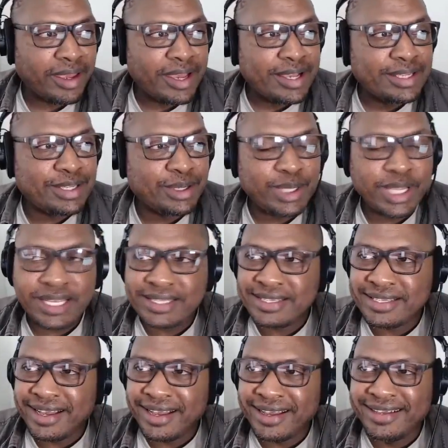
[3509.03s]
so let's
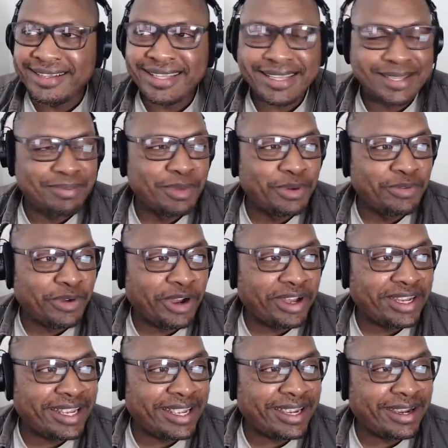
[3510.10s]
uh let's move
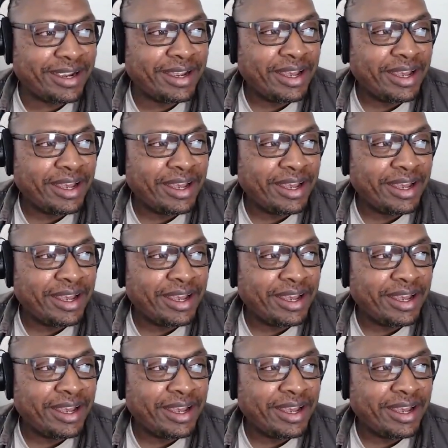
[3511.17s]
on here